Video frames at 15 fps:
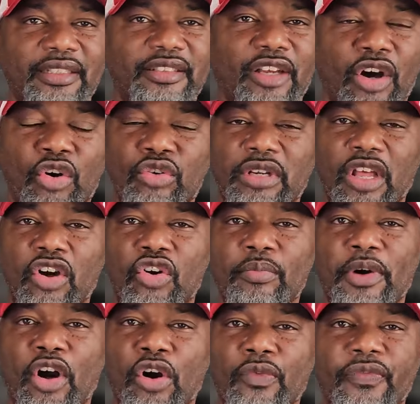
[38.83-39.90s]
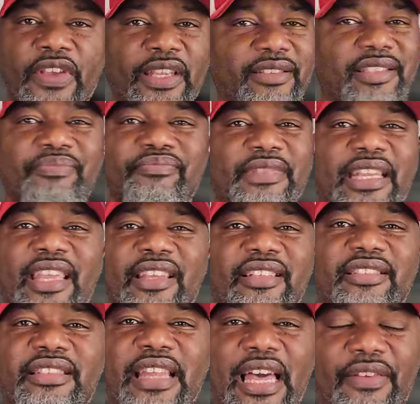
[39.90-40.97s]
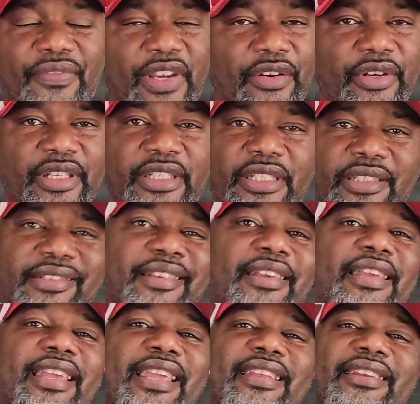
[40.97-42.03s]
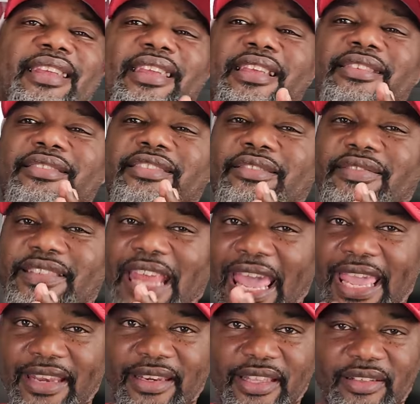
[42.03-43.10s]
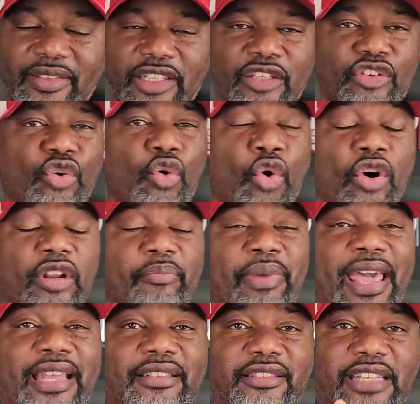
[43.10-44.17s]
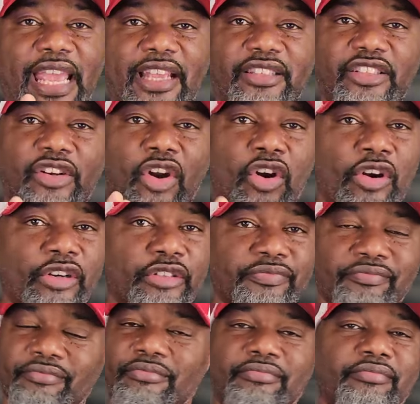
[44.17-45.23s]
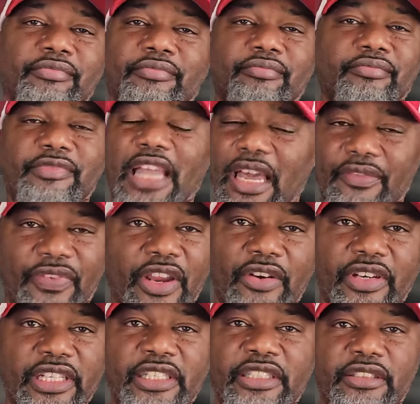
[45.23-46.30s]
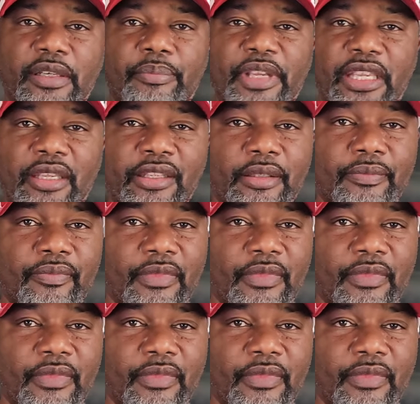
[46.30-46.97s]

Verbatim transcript: the Oklahoma offense, it is not very good, it is stagnant quarterback Jackson Arnold, not very good to me.